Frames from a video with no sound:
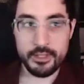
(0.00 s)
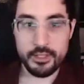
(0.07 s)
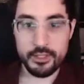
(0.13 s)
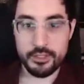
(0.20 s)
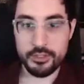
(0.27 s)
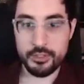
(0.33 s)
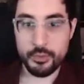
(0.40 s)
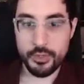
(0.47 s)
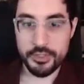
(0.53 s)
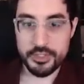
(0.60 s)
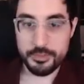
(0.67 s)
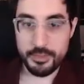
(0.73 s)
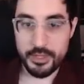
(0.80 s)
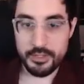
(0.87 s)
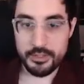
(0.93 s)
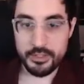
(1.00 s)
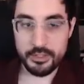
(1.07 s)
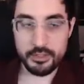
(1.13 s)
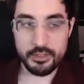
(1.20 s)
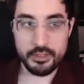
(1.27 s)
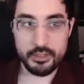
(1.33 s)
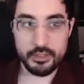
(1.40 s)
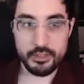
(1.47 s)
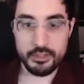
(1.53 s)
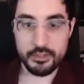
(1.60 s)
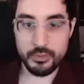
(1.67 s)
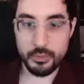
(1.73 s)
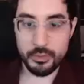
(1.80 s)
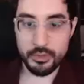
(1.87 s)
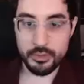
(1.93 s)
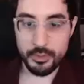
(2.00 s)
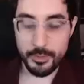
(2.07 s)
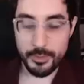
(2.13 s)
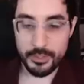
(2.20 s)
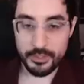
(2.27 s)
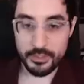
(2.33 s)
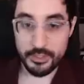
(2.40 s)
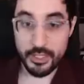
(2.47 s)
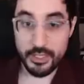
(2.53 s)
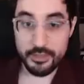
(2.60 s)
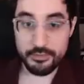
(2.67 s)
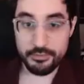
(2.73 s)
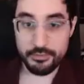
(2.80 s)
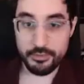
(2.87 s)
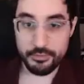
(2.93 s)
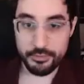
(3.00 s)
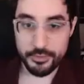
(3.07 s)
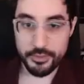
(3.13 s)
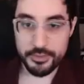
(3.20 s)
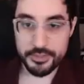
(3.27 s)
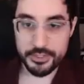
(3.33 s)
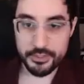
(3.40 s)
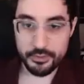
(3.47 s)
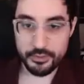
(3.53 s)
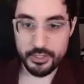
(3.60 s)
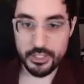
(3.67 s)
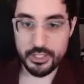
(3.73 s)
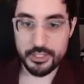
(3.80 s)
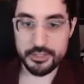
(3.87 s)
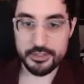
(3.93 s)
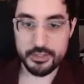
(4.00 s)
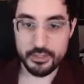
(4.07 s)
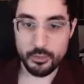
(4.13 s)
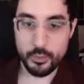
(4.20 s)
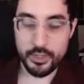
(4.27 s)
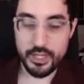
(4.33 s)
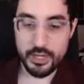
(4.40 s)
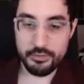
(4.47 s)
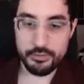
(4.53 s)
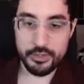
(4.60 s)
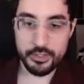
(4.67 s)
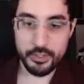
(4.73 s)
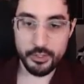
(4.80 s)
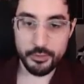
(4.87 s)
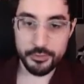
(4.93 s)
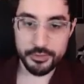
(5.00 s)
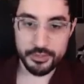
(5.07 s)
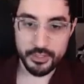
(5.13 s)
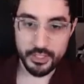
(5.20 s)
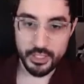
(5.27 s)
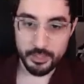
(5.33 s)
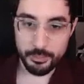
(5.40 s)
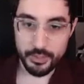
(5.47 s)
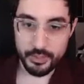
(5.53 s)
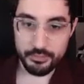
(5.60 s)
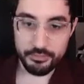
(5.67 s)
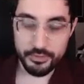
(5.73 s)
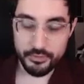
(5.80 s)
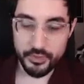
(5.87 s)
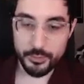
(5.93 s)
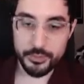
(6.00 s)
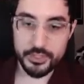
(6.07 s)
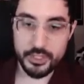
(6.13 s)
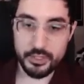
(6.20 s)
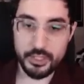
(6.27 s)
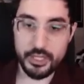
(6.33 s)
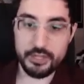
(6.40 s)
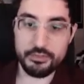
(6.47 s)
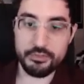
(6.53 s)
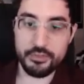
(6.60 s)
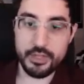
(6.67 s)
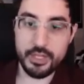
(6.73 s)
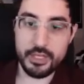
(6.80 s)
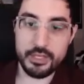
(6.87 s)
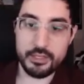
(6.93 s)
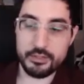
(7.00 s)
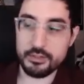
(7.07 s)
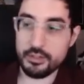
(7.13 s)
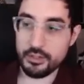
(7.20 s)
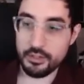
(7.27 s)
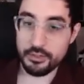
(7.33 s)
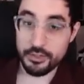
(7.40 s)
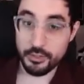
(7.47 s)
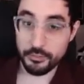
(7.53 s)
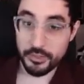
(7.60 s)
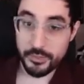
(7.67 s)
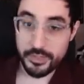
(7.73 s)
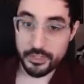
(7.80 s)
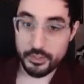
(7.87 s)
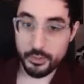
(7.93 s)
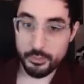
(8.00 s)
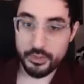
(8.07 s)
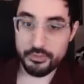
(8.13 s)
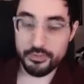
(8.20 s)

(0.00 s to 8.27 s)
you are spending your life for your skill cost whenever it goes above 50% life, and the only way to go above